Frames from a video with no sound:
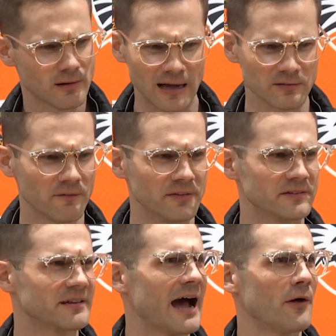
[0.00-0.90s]
I love the
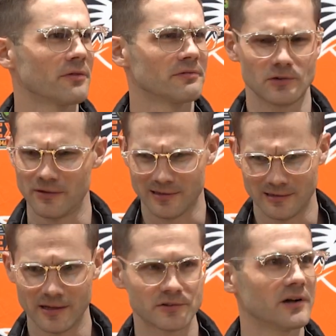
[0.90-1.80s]
South, so I was
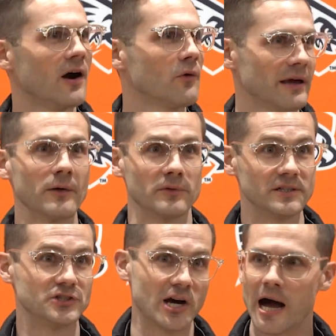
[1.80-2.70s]
like, let's go. And it was
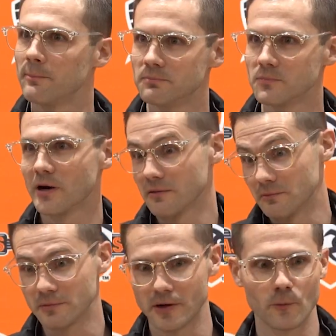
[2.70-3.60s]
a job, right?
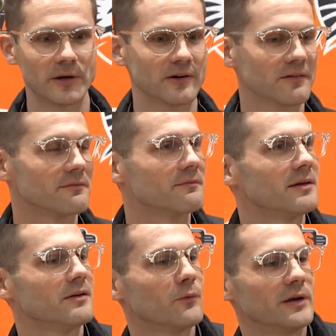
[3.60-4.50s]
You know,
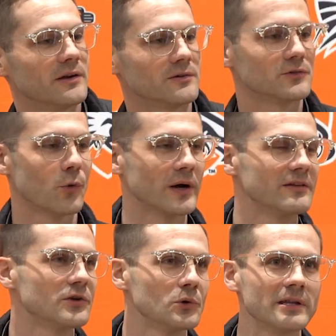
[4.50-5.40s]
when you're
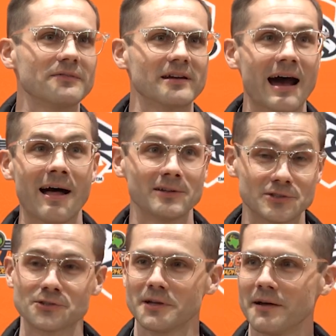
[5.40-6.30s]
22 leaving
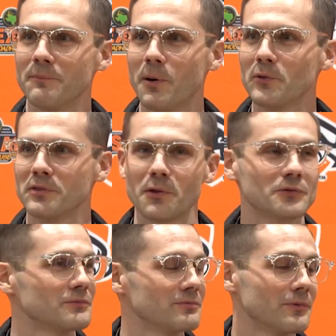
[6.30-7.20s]
college, both of
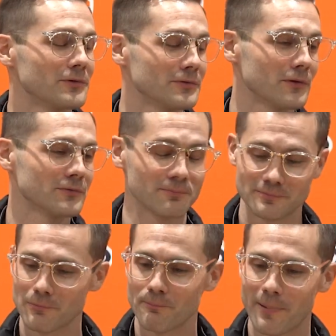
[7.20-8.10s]
those
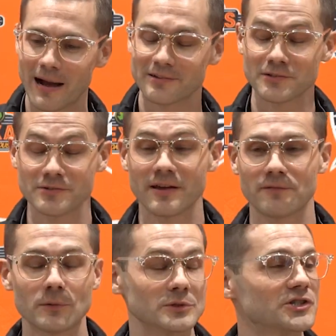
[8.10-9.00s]
boxes
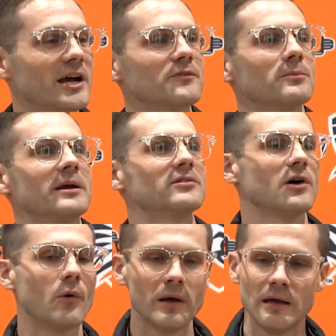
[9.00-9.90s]
definitely were checked for me.
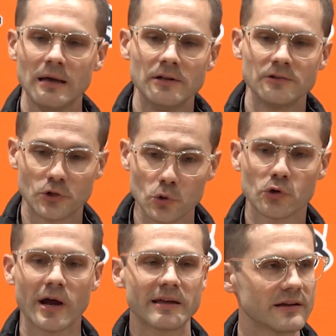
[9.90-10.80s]
So 2
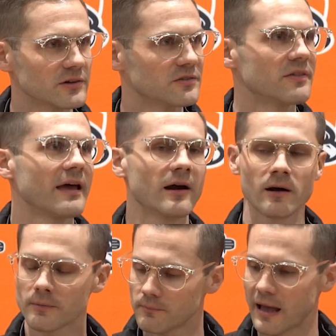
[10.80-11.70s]
great years
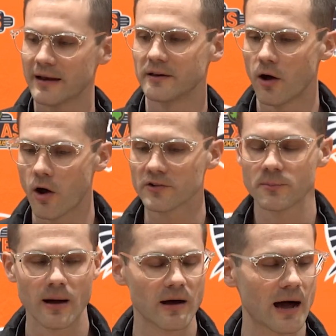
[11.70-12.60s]
there. Had an
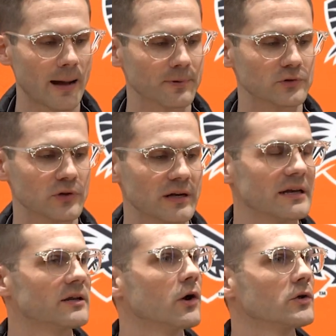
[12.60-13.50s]
awesome
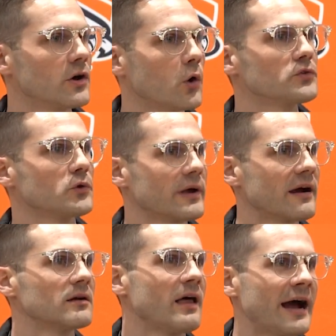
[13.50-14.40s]
opportunity to go to Coastal
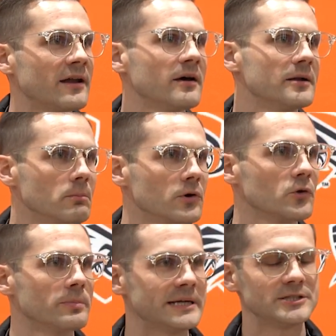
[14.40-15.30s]
Carolina and
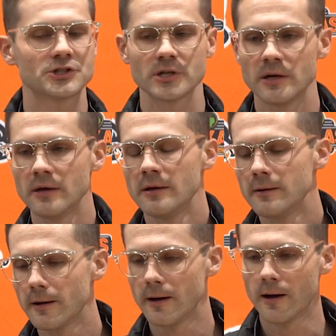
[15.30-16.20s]
Myrtle Beach.
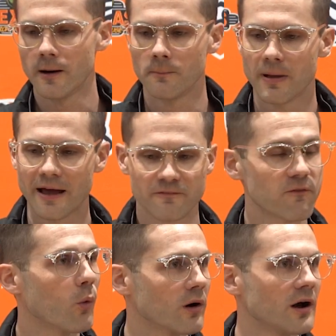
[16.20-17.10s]
Had
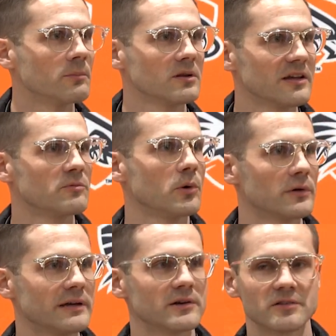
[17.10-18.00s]
4
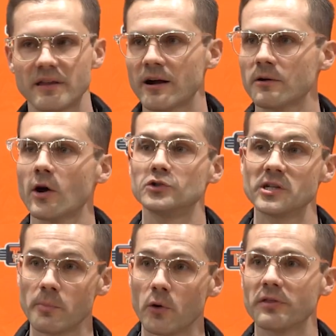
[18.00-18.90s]
unbelievable years there,
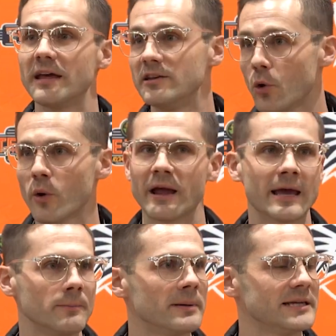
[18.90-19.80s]
coaching both indoor
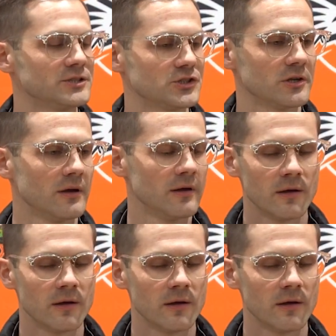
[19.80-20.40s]
and beach.